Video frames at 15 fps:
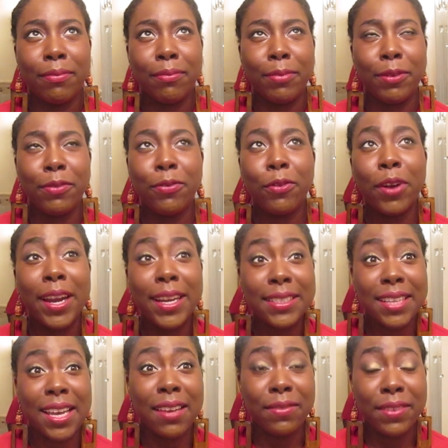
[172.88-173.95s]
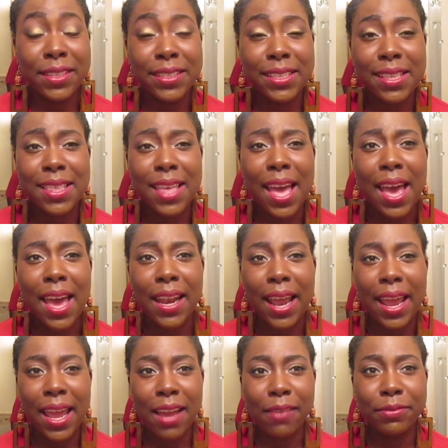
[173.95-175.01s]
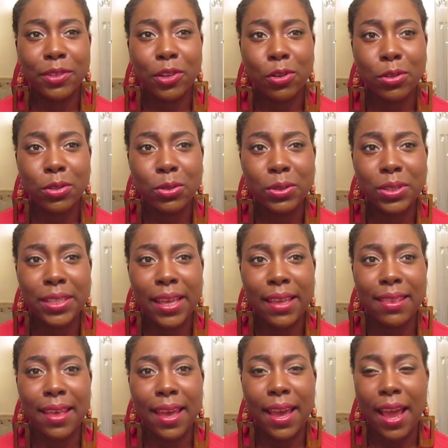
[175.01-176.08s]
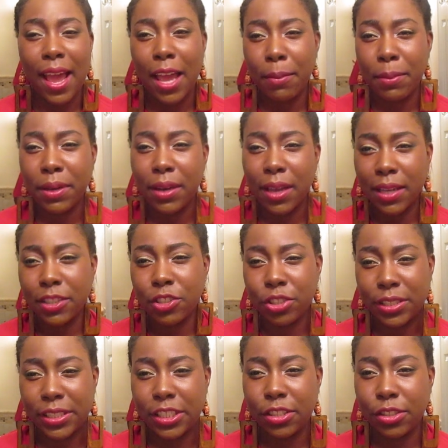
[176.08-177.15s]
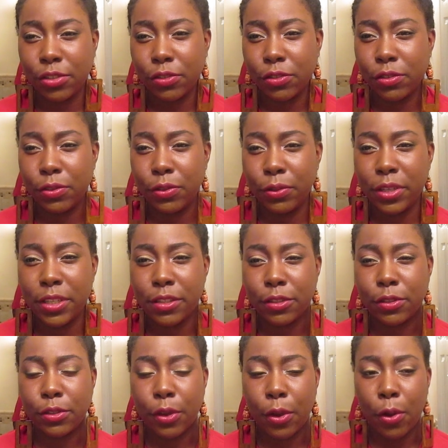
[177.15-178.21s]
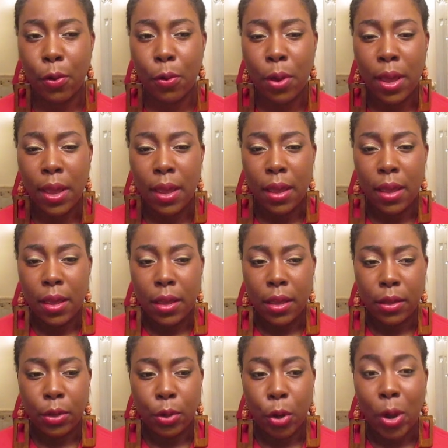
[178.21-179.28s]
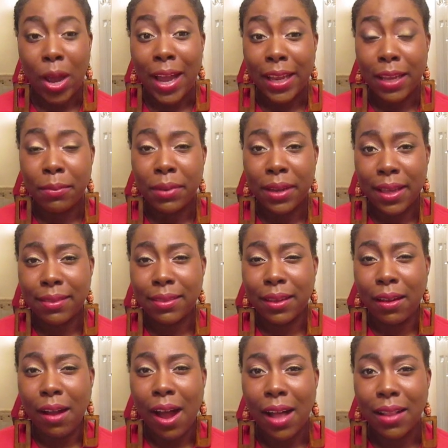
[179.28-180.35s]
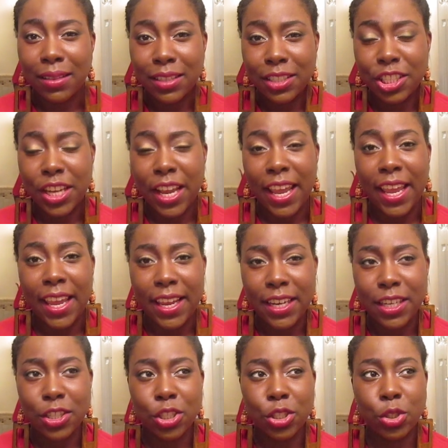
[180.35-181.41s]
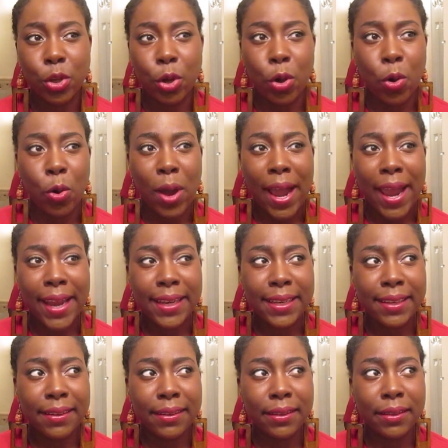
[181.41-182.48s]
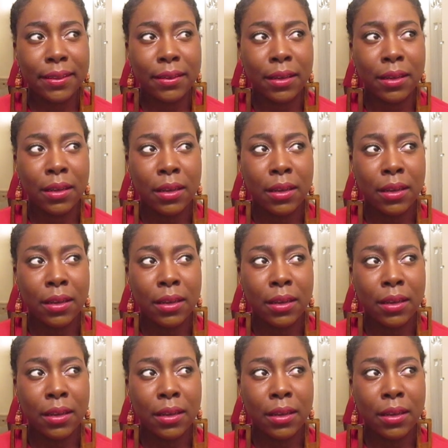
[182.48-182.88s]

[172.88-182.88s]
Before I dive into that, I have to also say that I'm a non-traditional student, so, I am not the college age, so I didn't